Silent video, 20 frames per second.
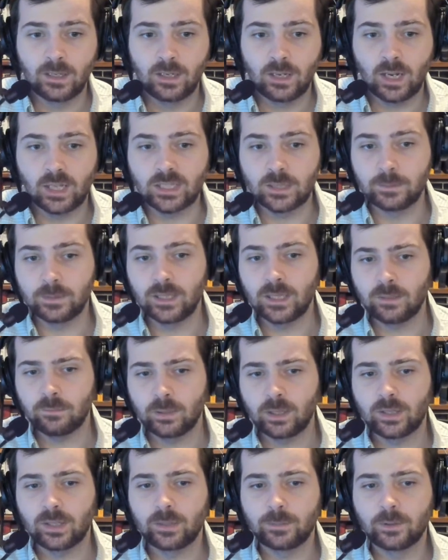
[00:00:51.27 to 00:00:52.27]
To begin
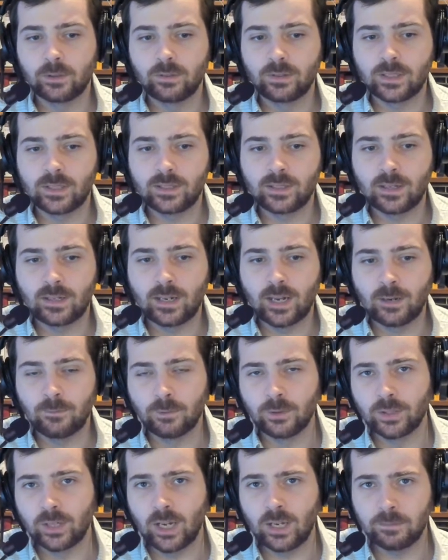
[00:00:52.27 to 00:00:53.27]
with, I'm going to say I
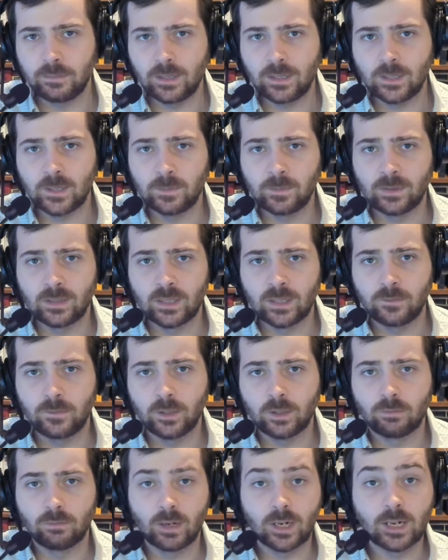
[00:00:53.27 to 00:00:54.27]
will not make
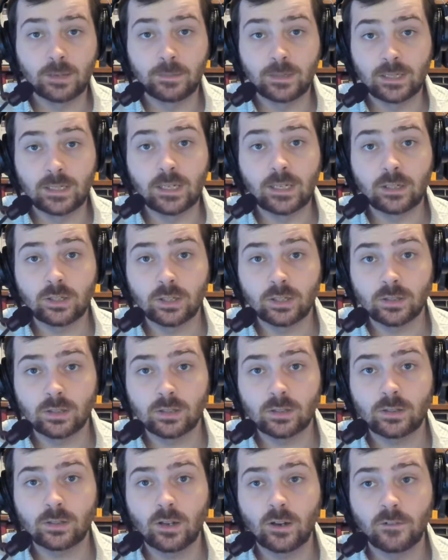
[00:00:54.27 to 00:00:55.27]
specific
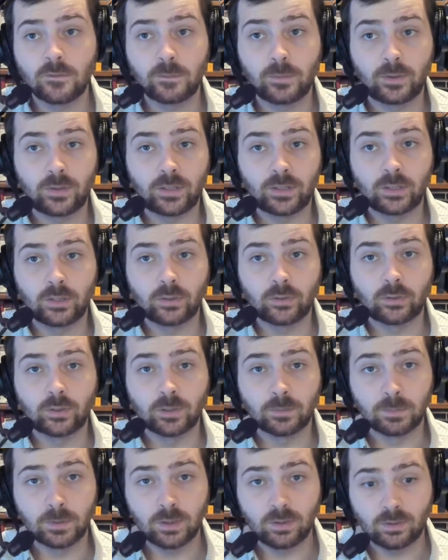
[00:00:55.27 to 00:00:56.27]
recommendations of particular
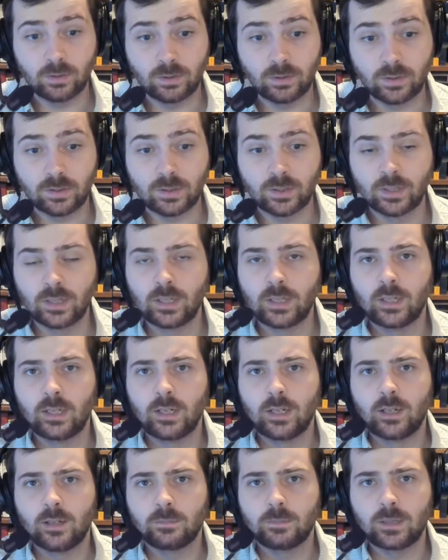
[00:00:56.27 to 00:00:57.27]
computers
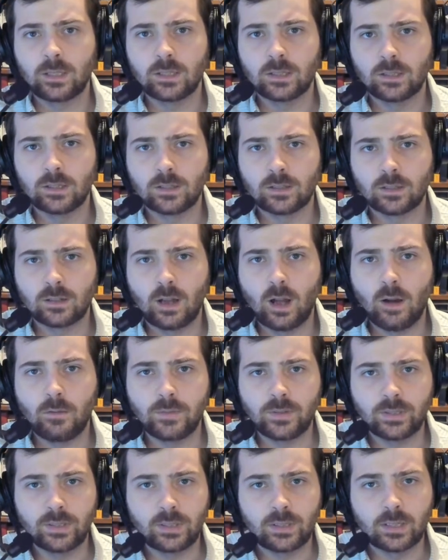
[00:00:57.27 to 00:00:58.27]
because
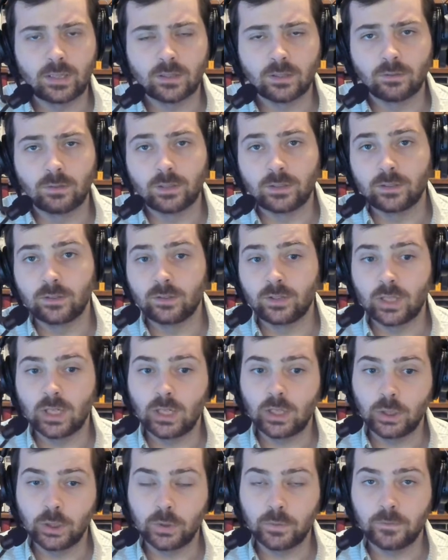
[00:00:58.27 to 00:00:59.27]
obviously that's going to
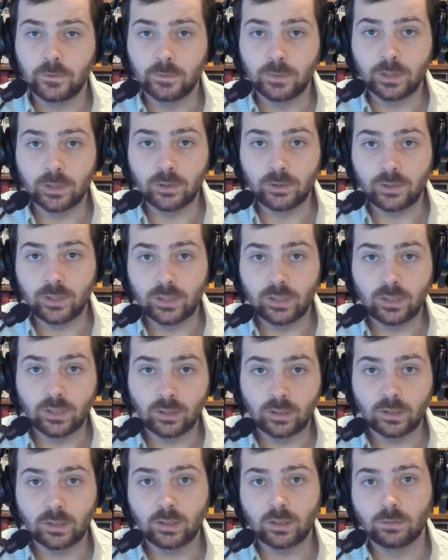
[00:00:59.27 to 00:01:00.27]
change from year to
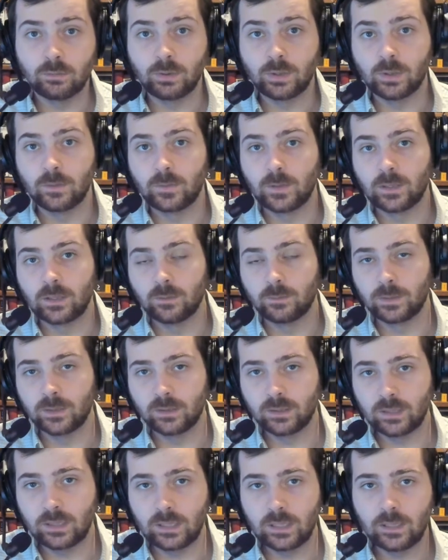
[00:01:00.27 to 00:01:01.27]
year with
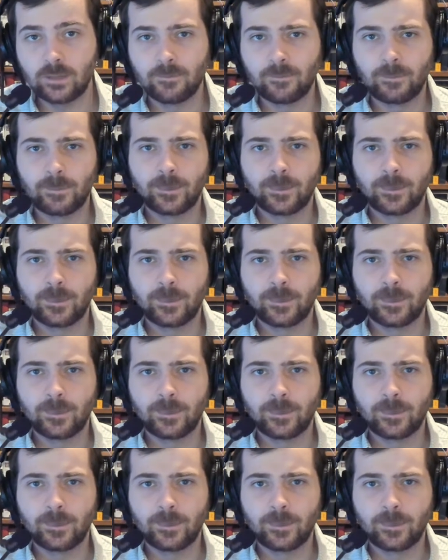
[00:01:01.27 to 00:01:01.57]
availability.